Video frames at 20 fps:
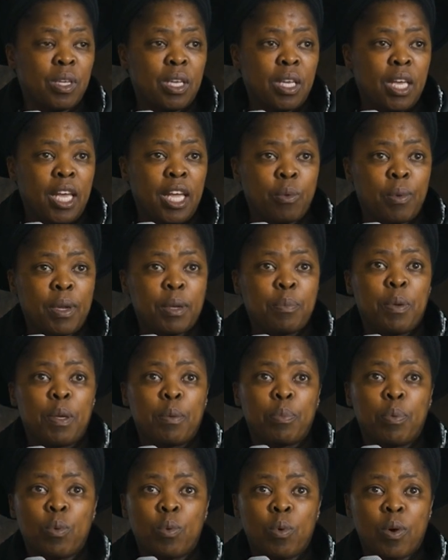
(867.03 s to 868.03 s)
And when
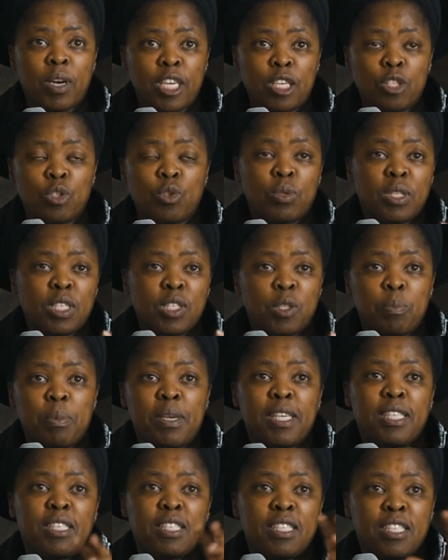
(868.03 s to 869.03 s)
people walk into these
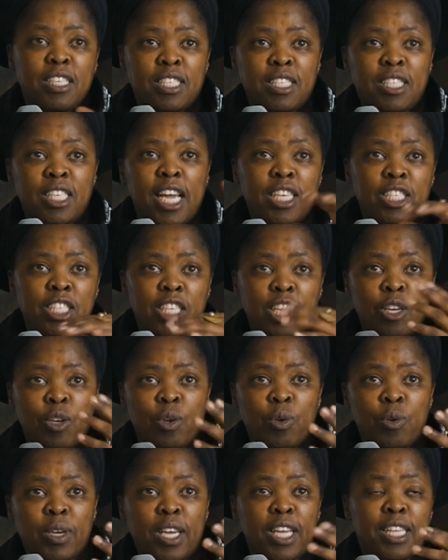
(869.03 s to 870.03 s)
spaces and touch and
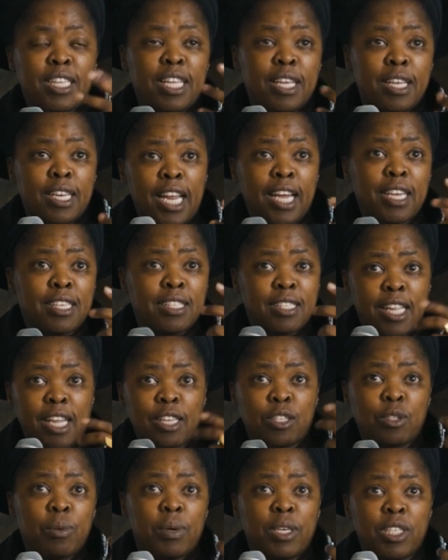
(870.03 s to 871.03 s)
look and they
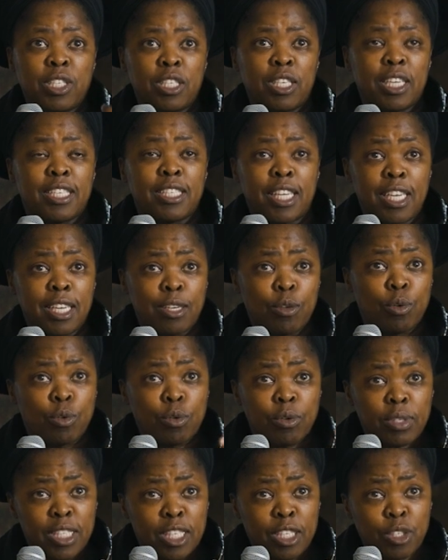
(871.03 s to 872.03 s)
start questioning and say,
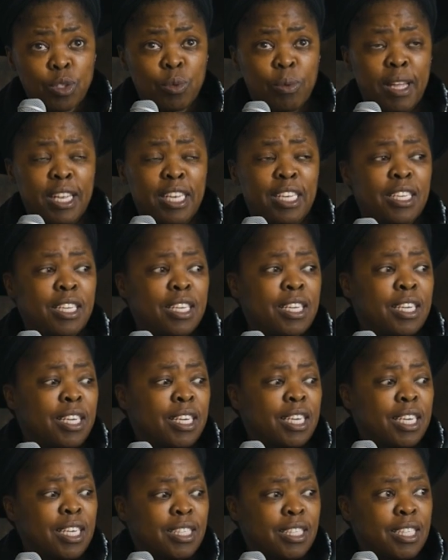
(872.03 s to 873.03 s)
who's this one?
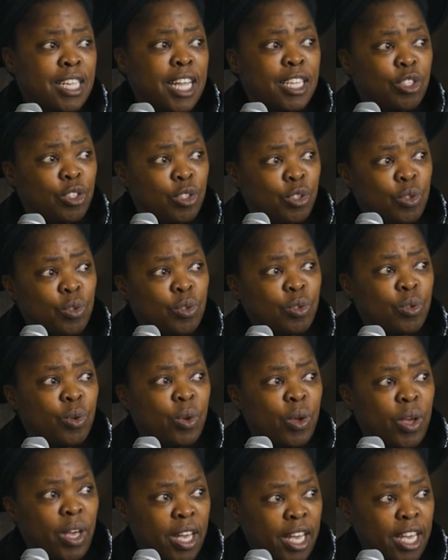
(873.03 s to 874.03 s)
Is that you
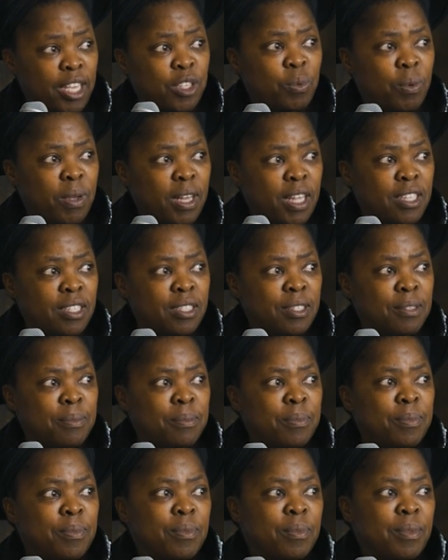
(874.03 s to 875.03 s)
as well?
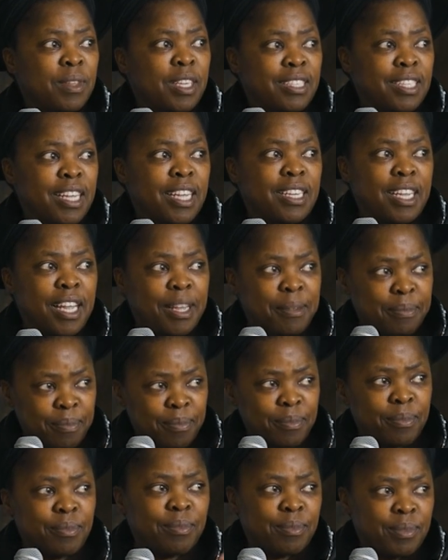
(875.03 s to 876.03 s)
And I said, yeah,
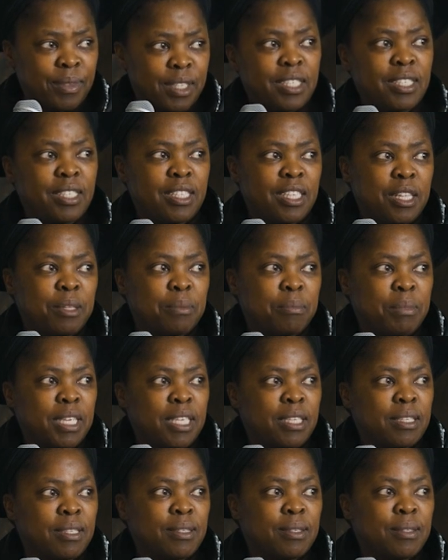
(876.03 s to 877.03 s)
it's still
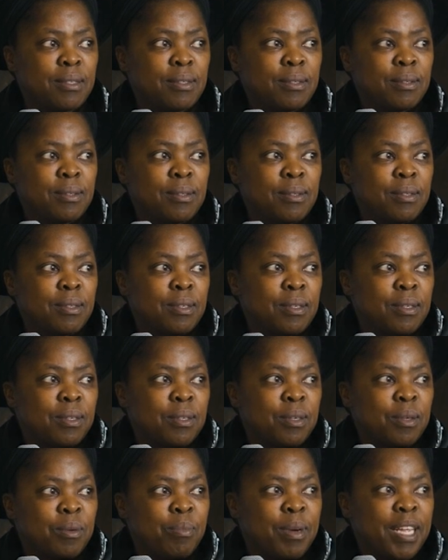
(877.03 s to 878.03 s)
me.
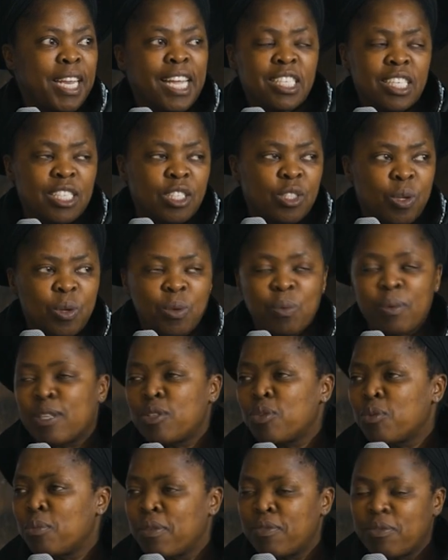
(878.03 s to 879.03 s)
But I just don't want
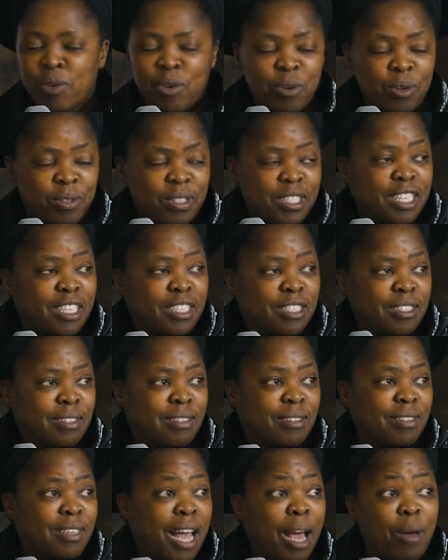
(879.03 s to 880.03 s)
to be forgotten.
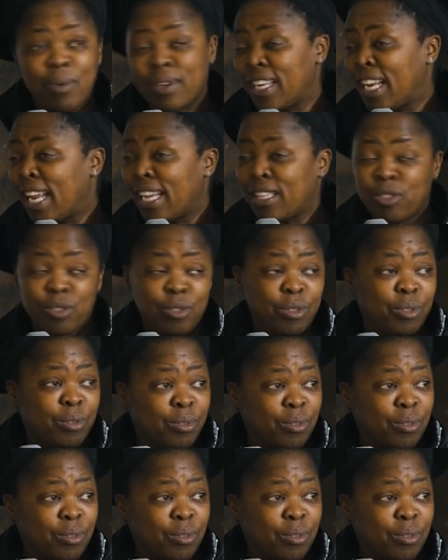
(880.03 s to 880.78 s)
I won't lie to you.